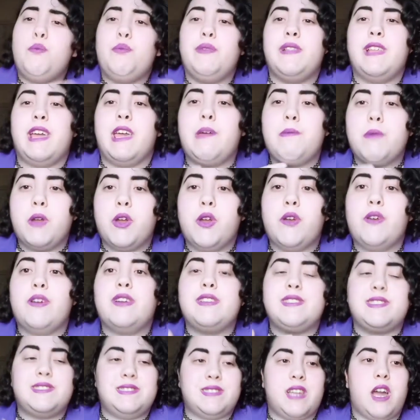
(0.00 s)
blame her,
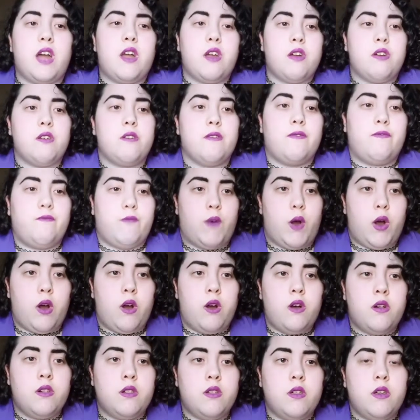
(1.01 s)
it's not her
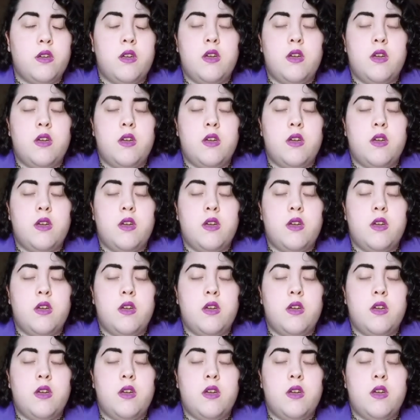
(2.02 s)
fault.